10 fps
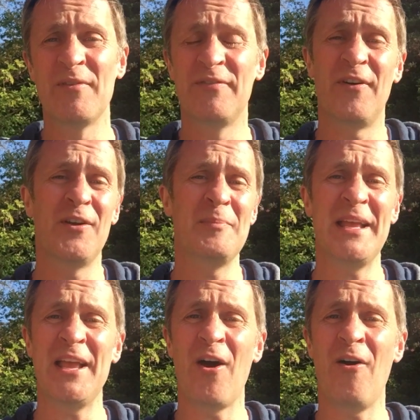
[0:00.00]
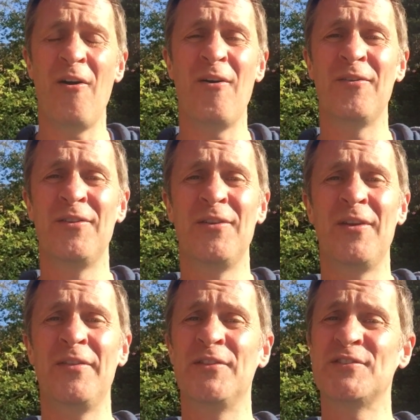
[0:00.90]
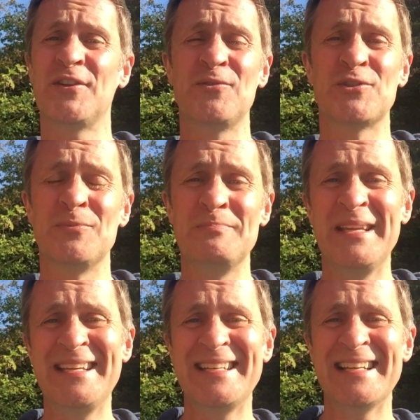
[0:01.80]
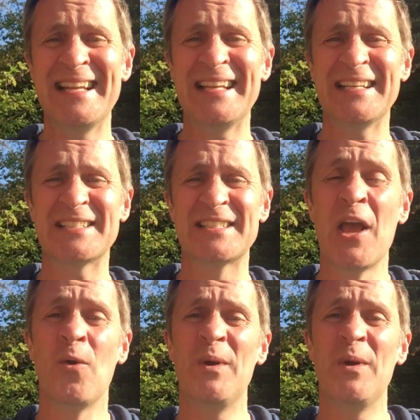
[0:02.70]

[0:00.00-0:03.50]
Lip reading: Follow me on the social media links,